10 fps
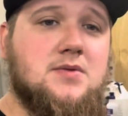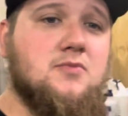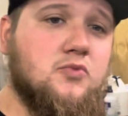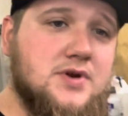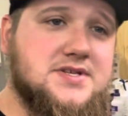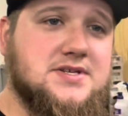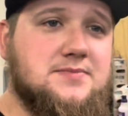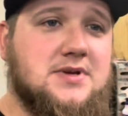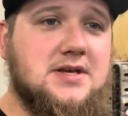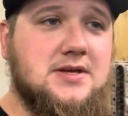risk
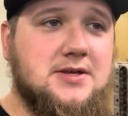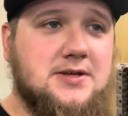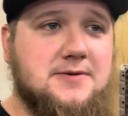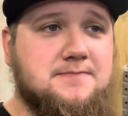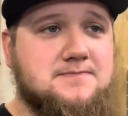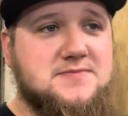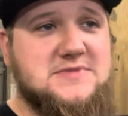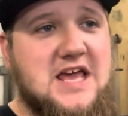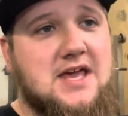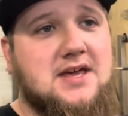me
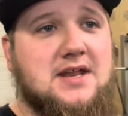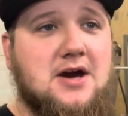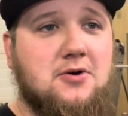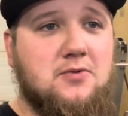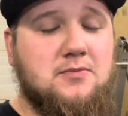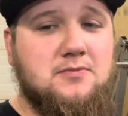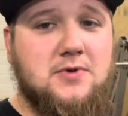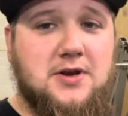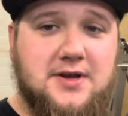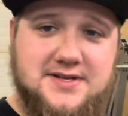taking out
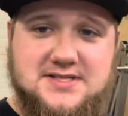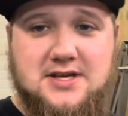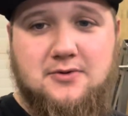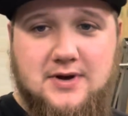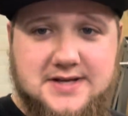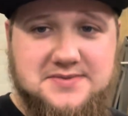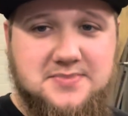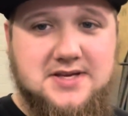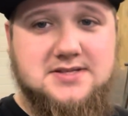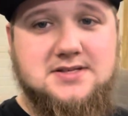a nice set of rods and
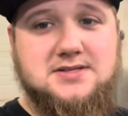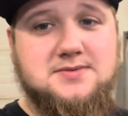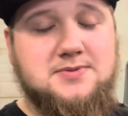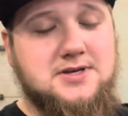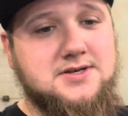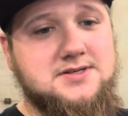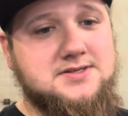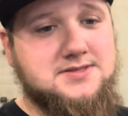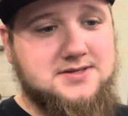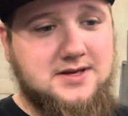pistons because,